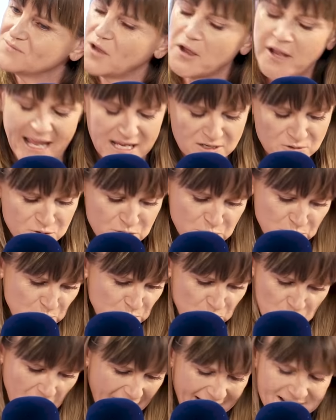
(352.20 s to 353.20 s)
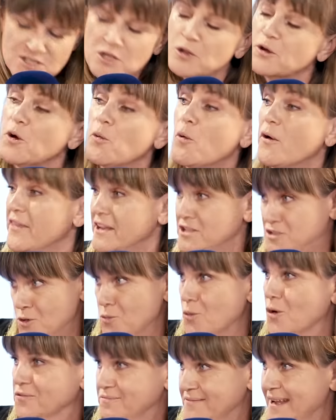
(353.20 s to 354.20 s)
Okay, so let's look at what they
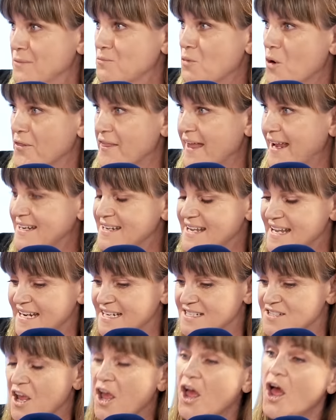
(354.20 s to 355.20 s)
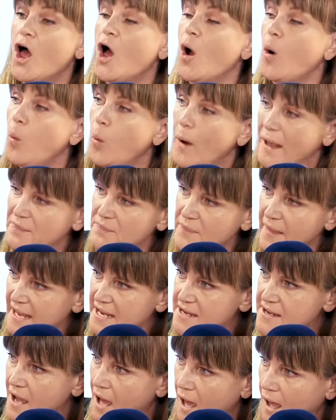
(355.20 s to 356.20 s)
do want and what they need. When
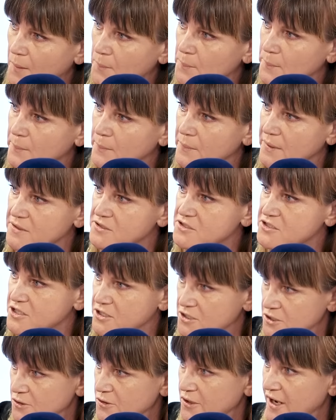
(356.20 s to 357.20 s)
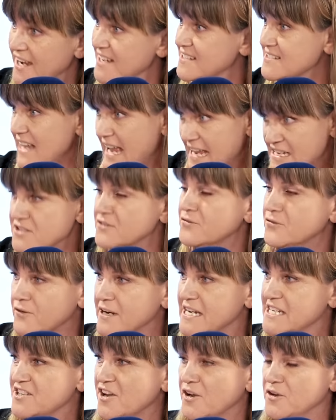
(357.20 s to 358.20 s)
they come to you guys as a
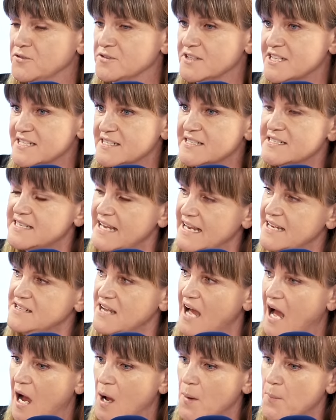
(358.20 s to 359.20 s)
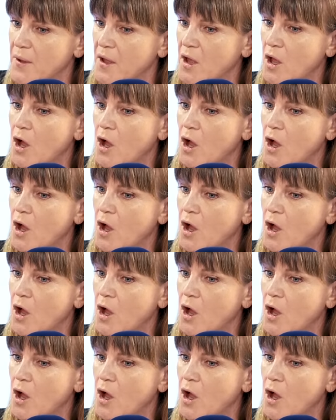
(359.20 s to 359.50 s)
free zone to set up,